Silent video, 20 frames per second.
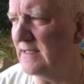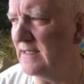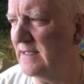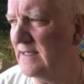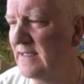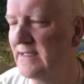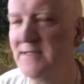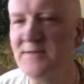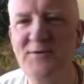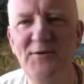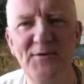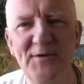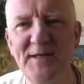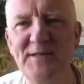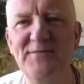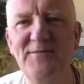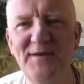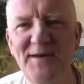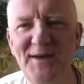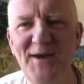he says, "Oh,
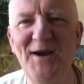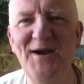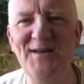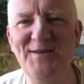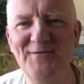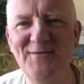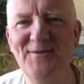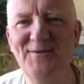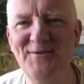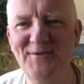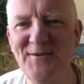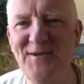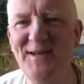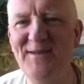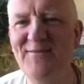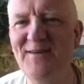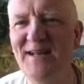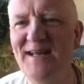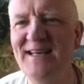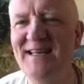that's very kind of you," or
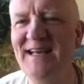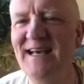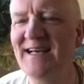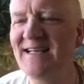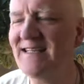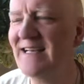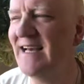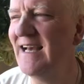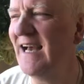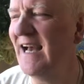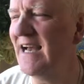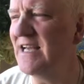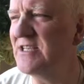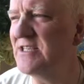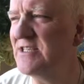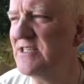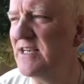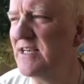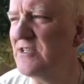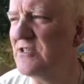whatever like that. And
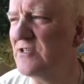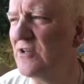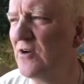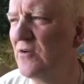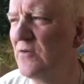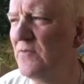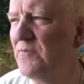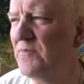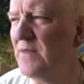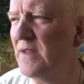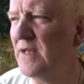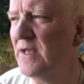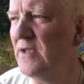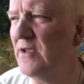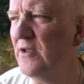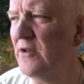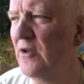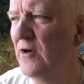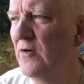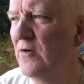she said, "So,
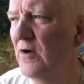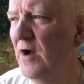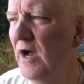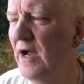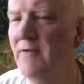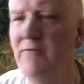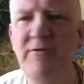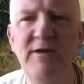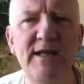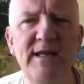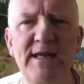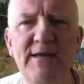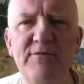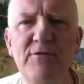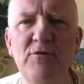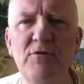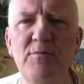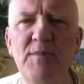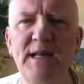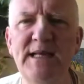I really give
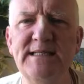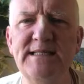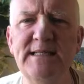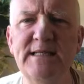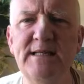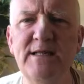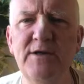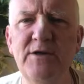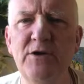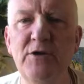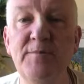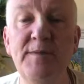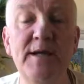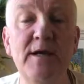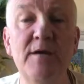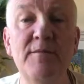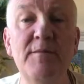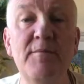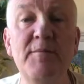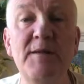you a blessing that you
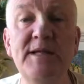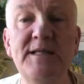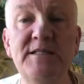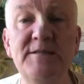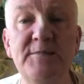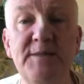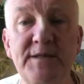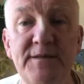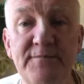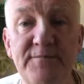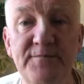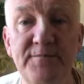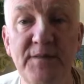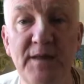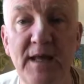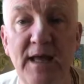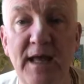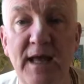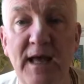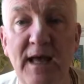become a policeman
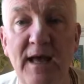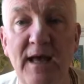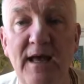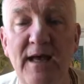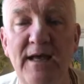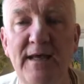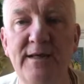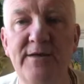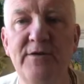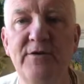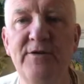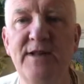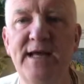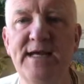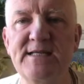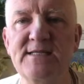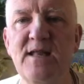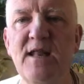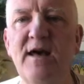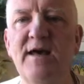in your
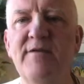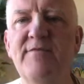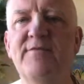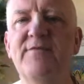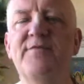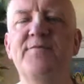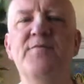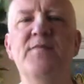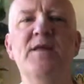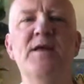next life."